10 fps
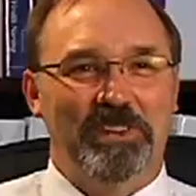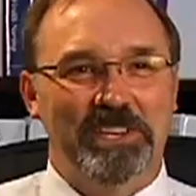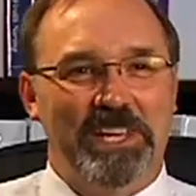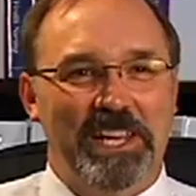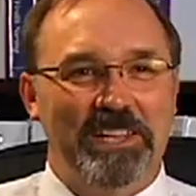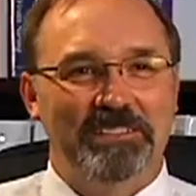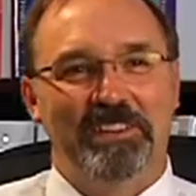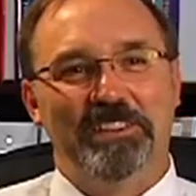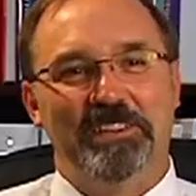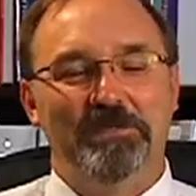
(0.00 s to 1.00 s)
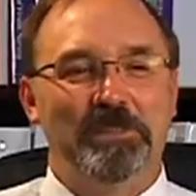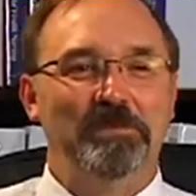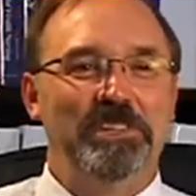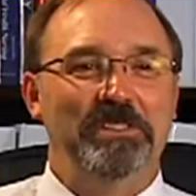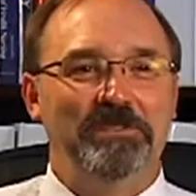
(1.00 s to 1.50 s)
on the hands-on. I want to
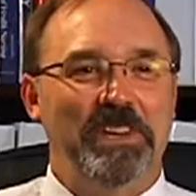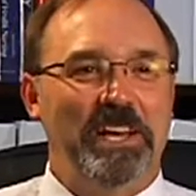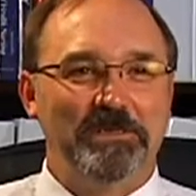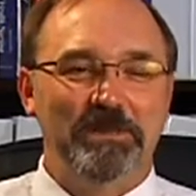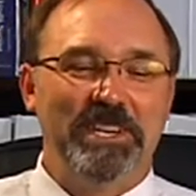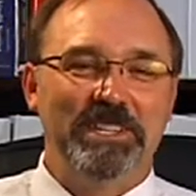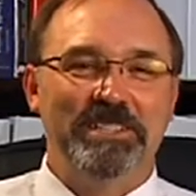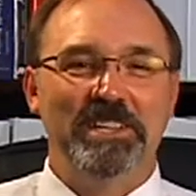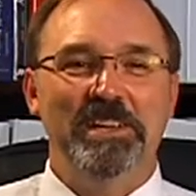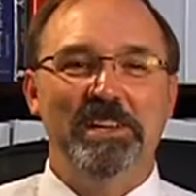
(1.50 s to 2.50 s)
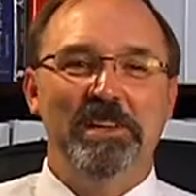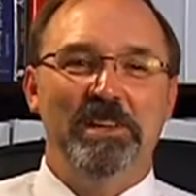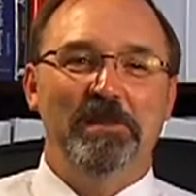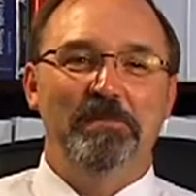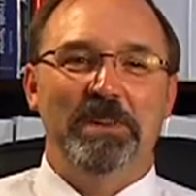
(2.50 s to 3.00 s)
be in the fast pace.
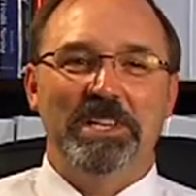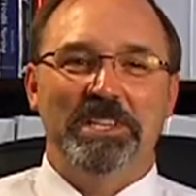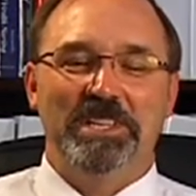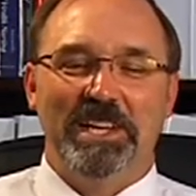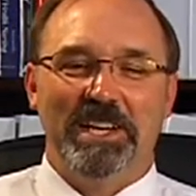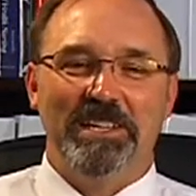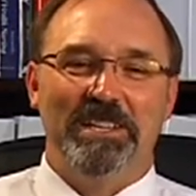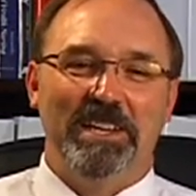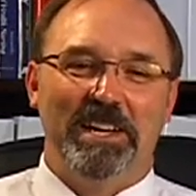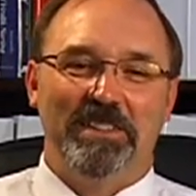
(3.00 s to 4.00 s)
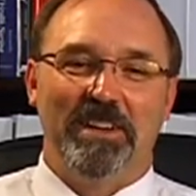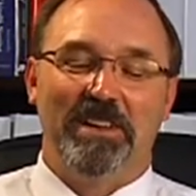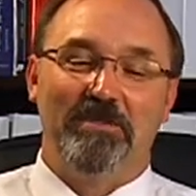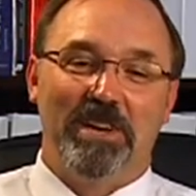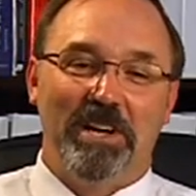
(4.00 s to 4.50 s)
But uh, I
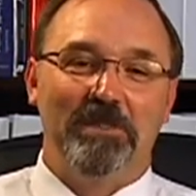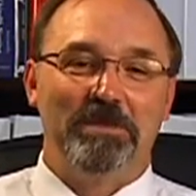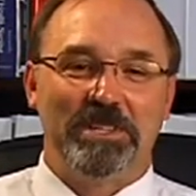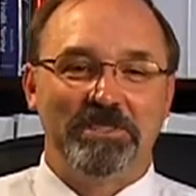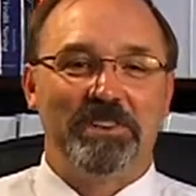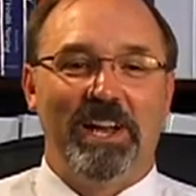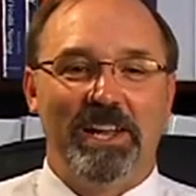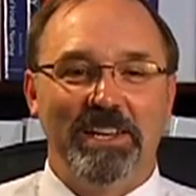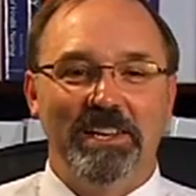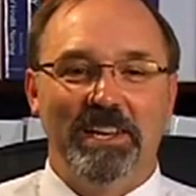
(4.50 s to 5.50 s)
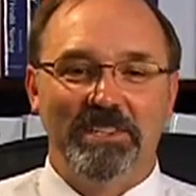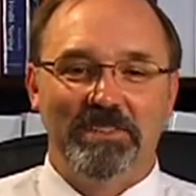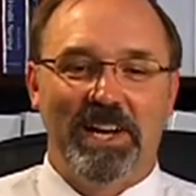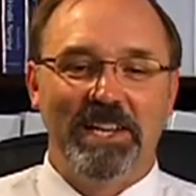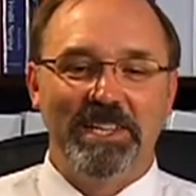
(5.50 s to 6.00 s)
thought, well, I'm going to try it. I
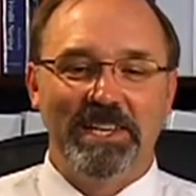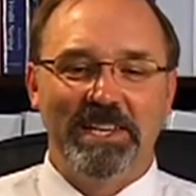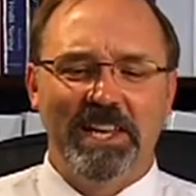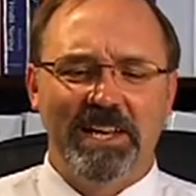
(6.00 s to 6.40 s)
tried it, and